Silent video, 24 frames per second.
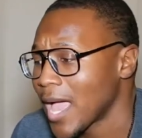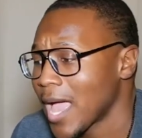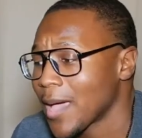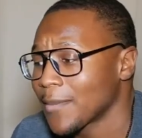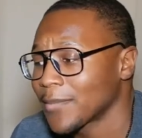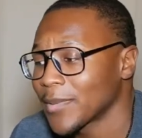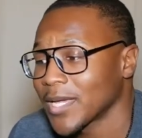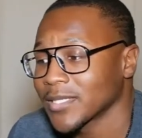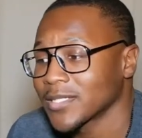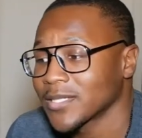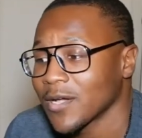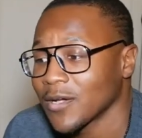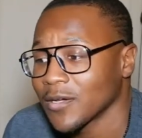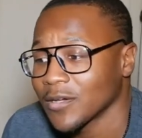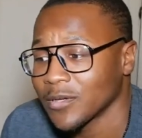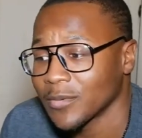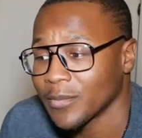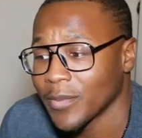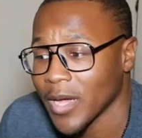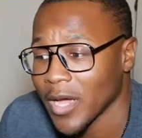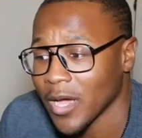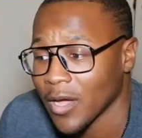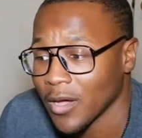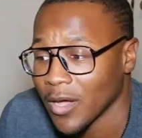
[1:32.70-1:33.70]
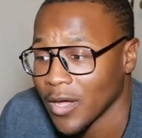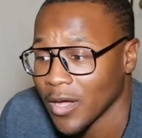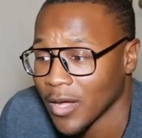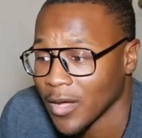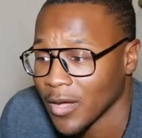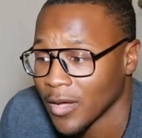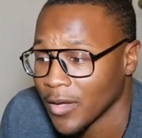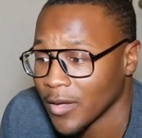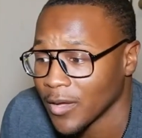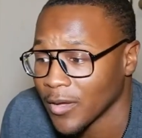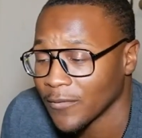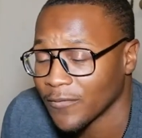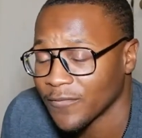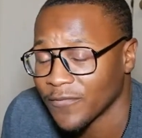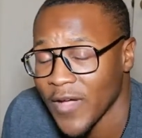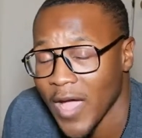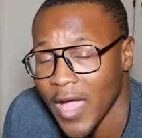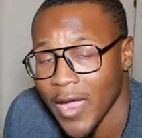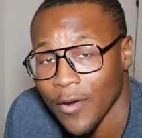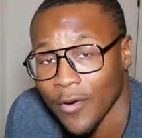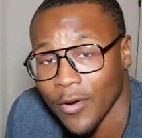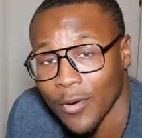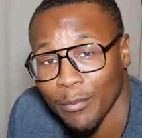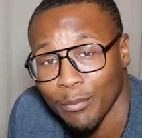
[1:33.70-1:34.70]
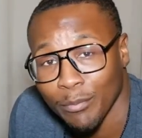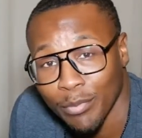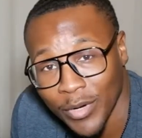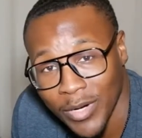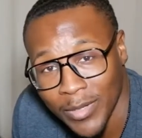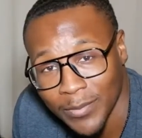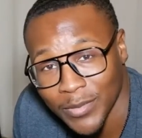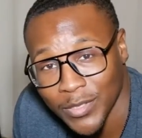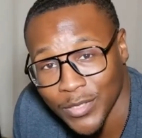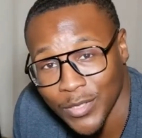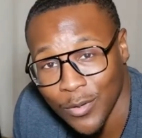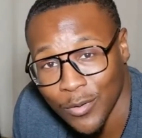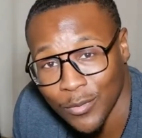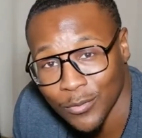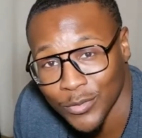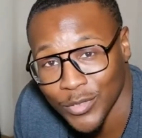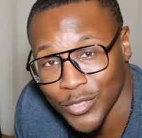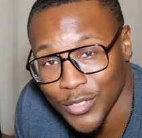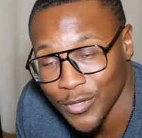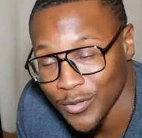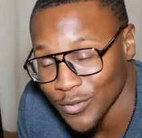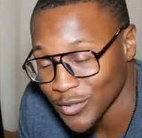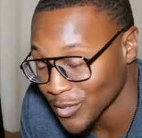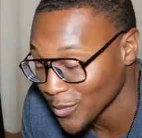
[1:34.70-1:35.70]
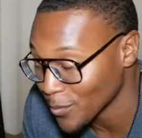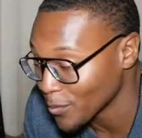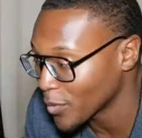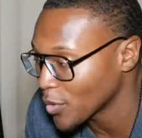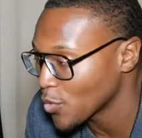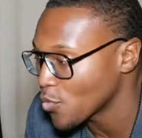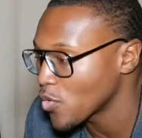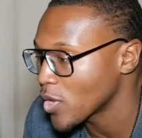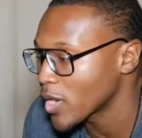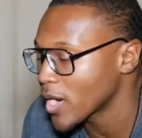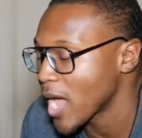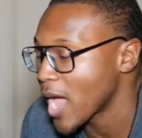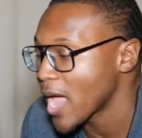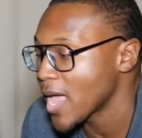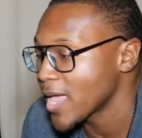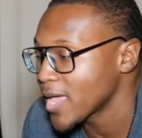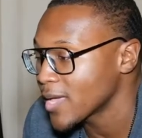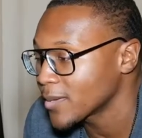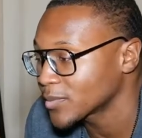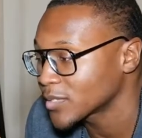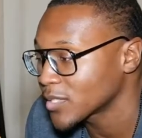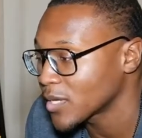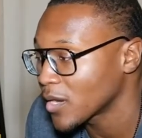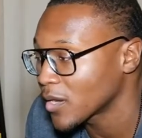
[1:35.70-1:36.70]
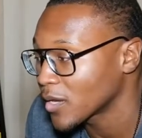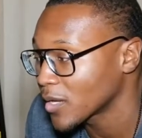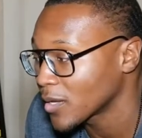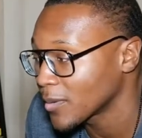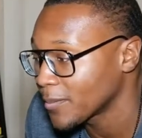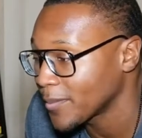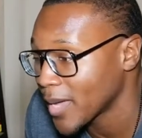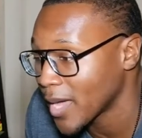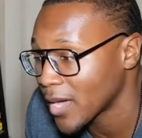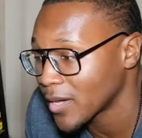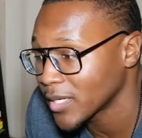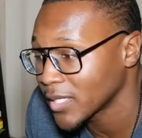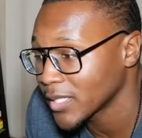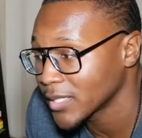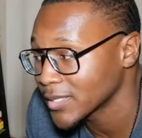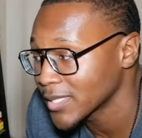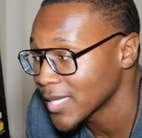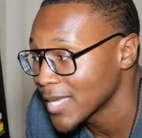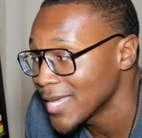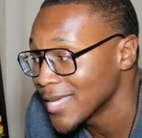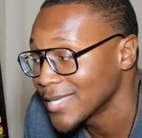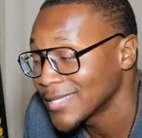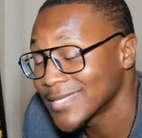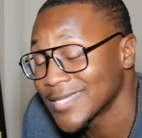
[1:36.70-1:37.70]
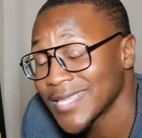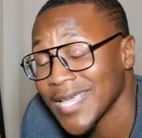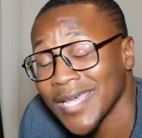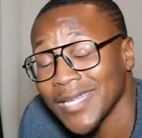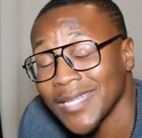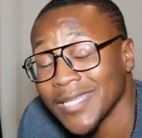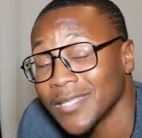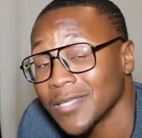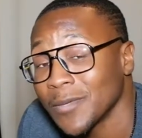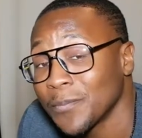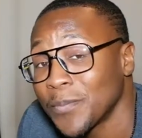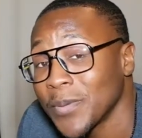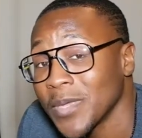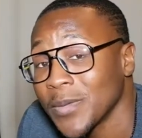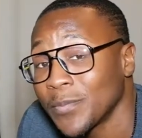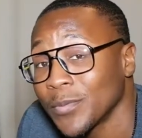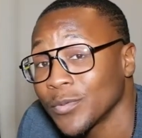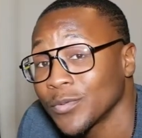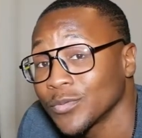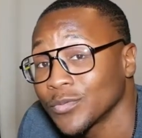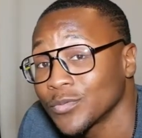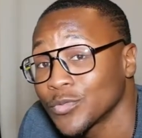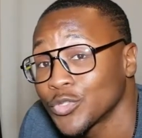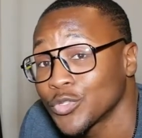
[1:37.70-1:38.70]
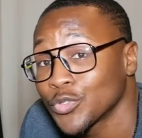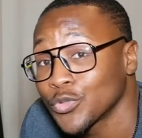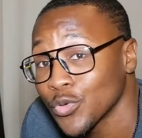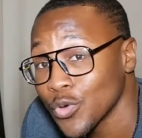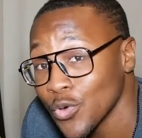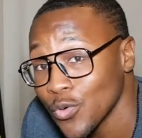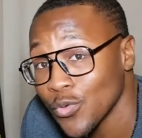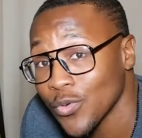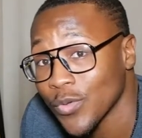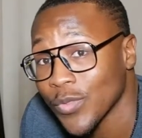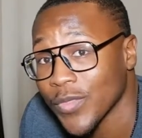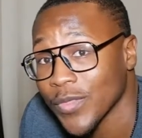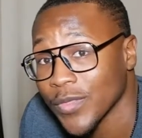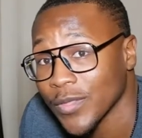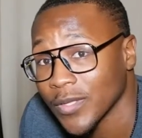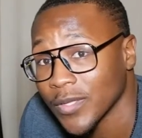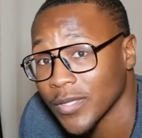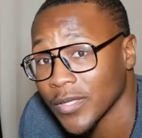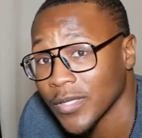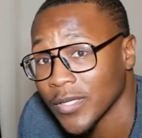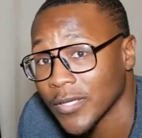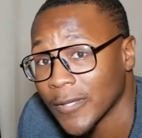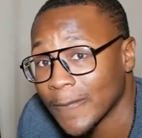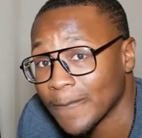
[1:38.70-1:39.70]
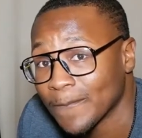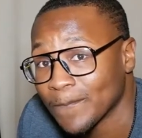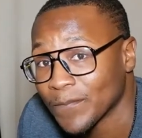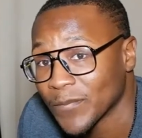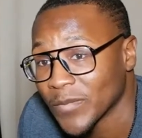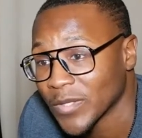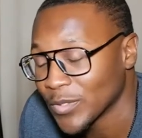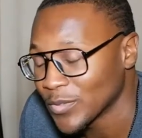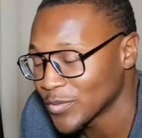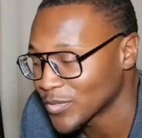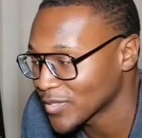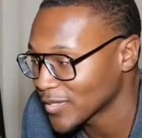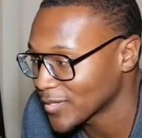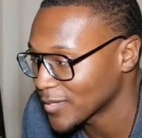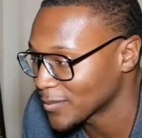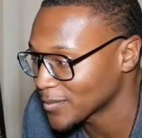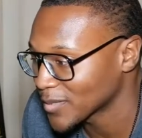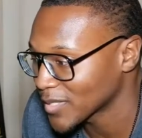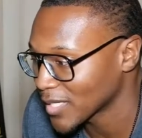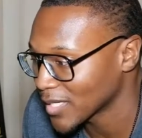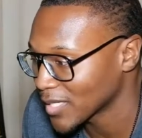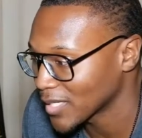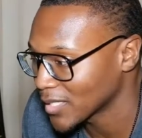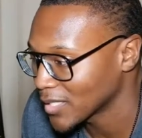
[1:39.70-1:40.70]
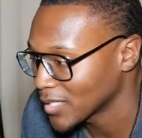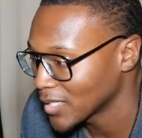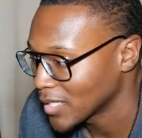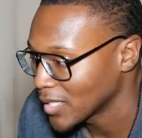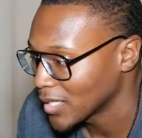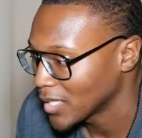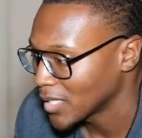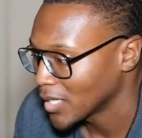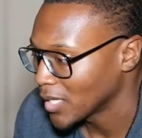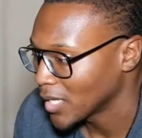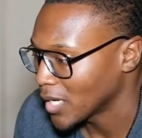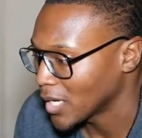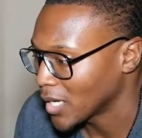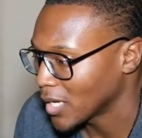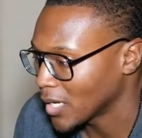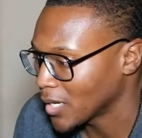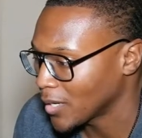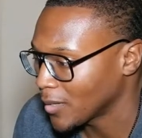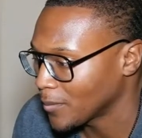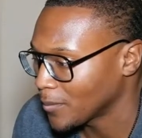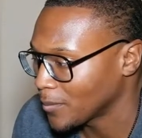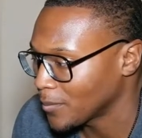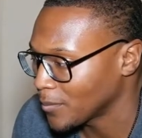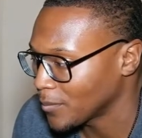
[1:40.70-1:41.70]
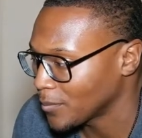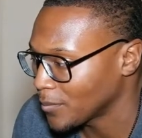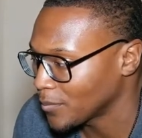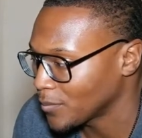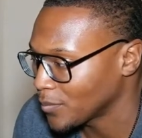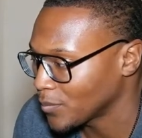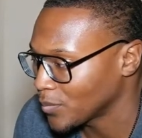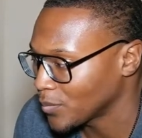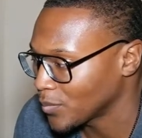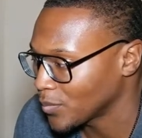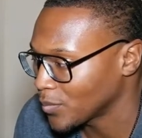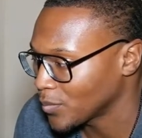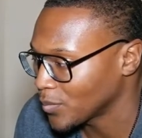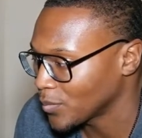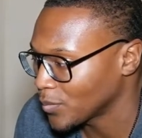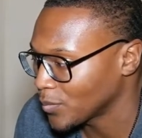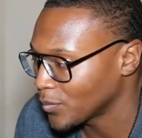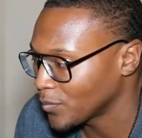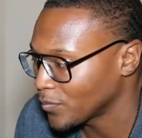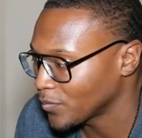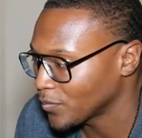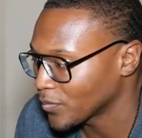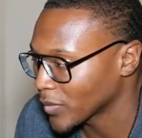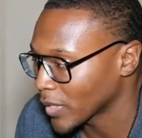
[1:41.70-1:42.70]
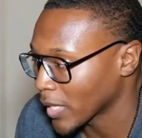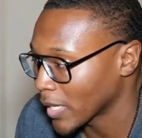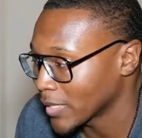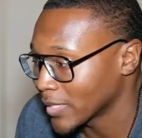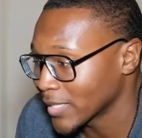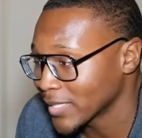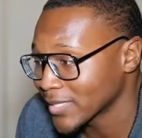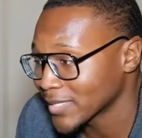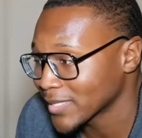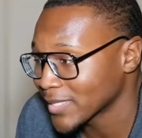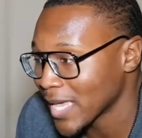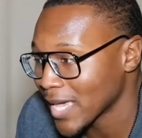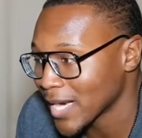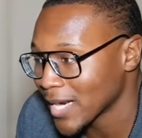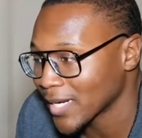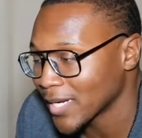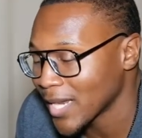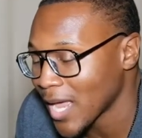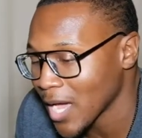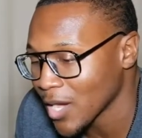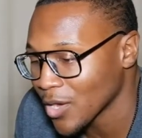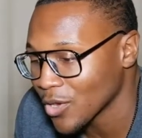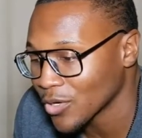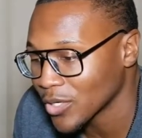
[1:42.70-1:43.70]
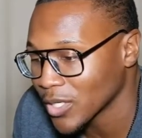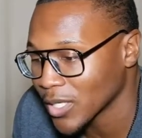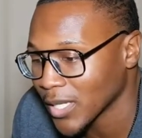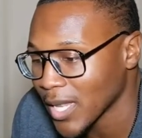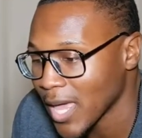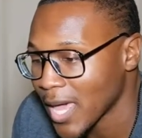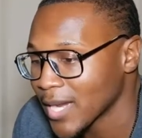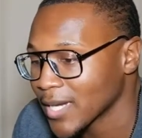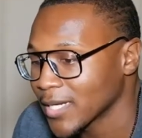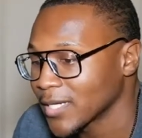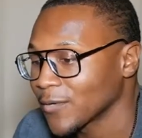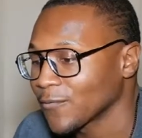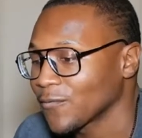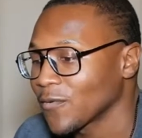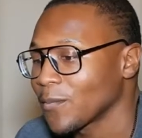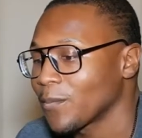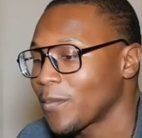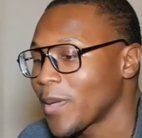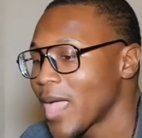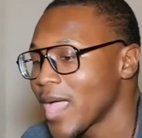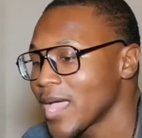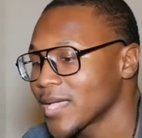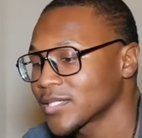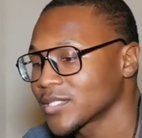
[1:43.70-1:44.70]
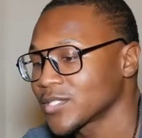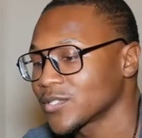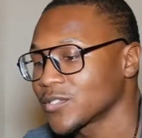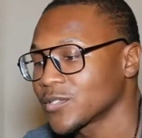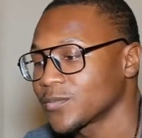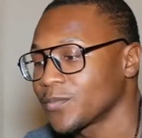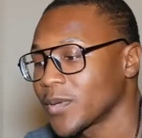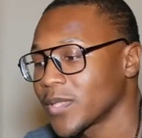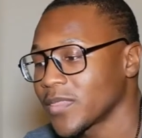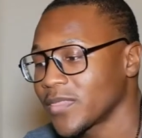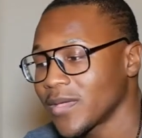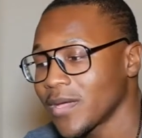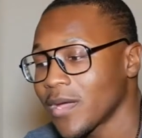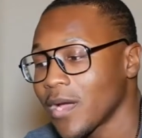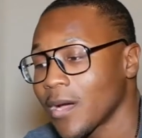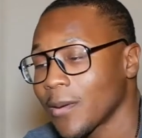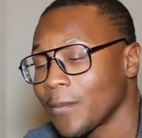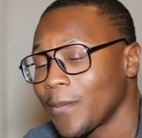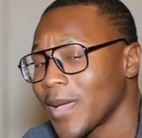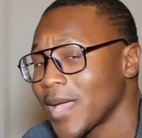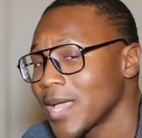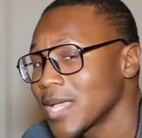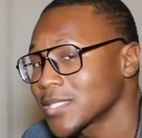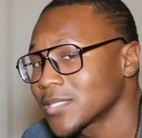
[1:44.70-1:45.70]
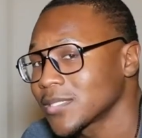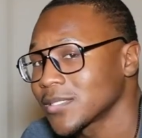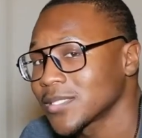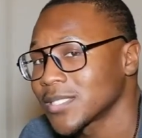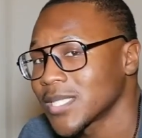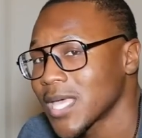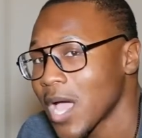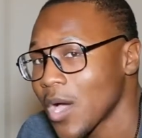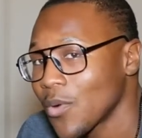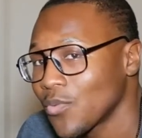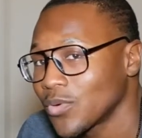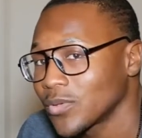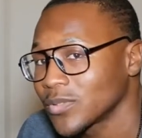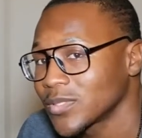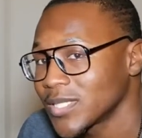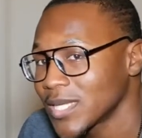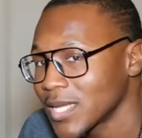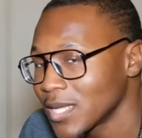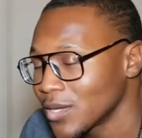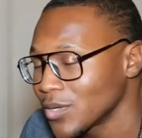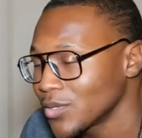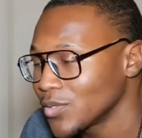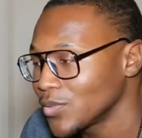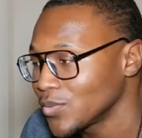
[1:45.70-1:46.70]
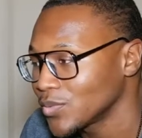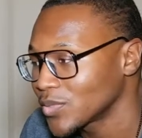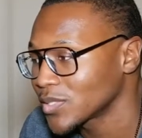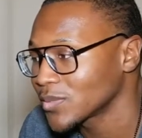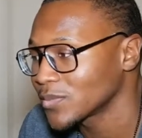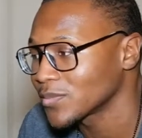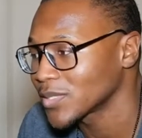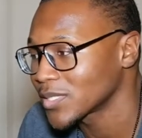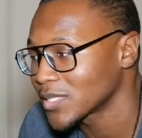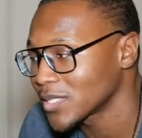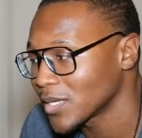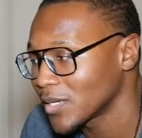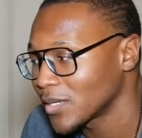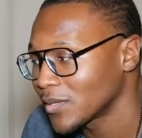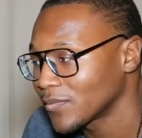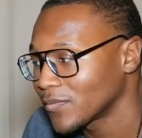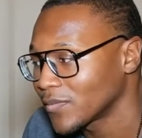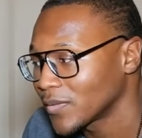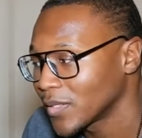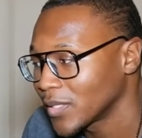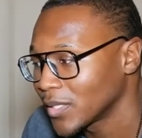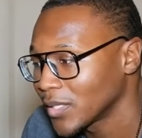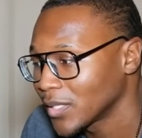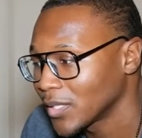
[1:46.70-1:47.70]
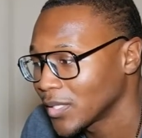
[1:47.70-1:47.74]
I'm not talking about uh, a fire and brimstone church, but what I am talking about is telling the people truth you see what I'm saying? Um, and this is not a knock on a lot of different pastors, but there are pastors that will tell you some stuff